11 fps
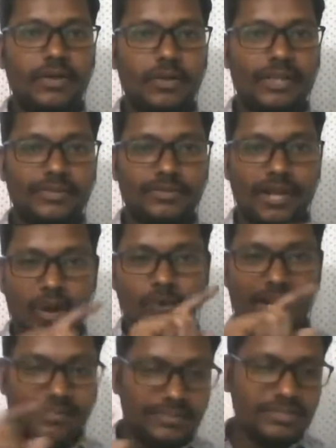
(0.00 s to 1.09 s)
Okay, so how
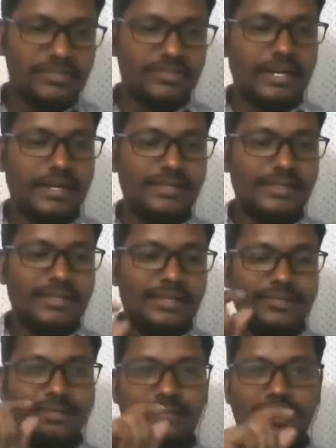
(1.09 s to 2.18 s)
consistent,
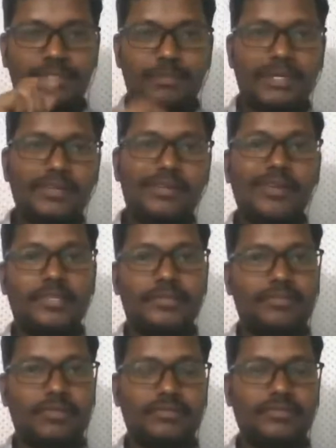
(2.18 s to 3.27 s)
so this particular
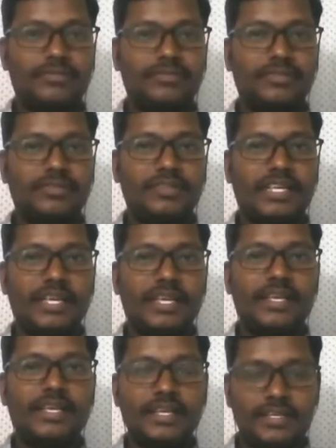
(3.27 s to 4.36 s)
response
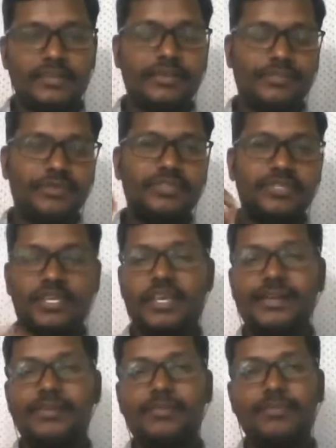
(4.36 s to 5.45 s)
is, if you are
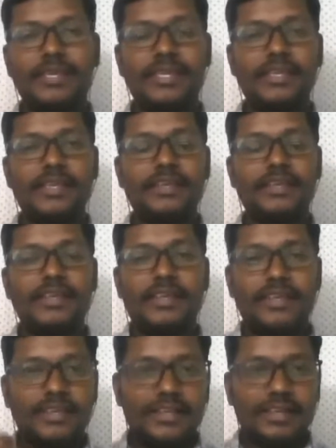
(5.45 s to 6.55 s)
sticking to being
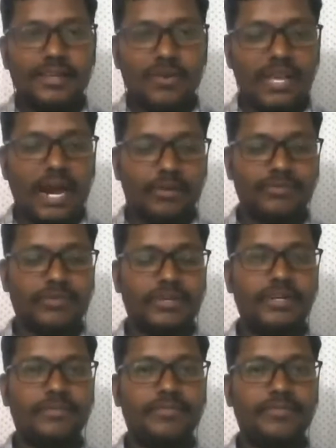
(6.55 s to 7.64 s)
going
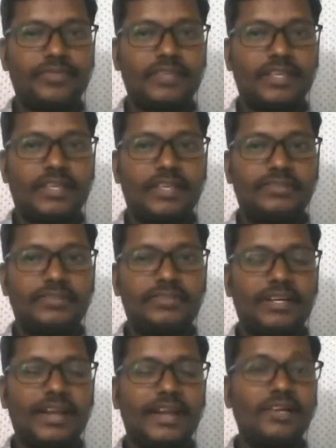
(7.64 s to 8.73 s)
outward, so
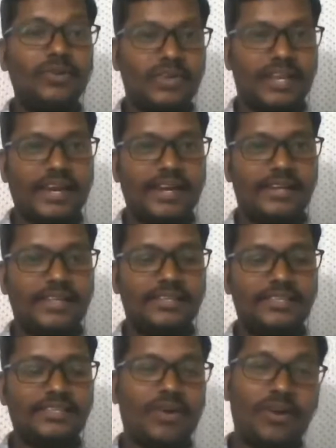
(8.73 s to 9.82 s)
they're trying to look at,
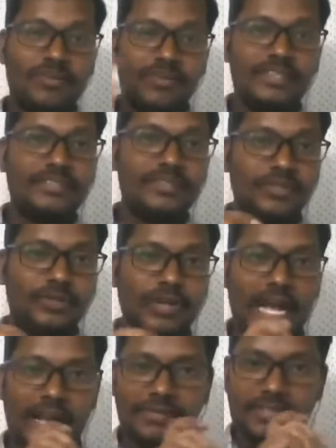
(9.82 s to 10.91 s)
is it always you
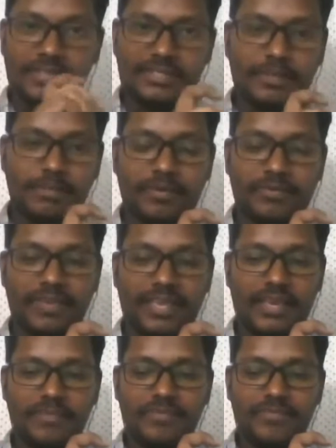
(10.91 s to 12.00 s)
having this type of,
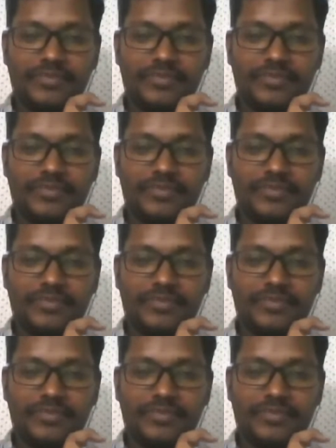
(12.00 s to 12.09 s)
okay,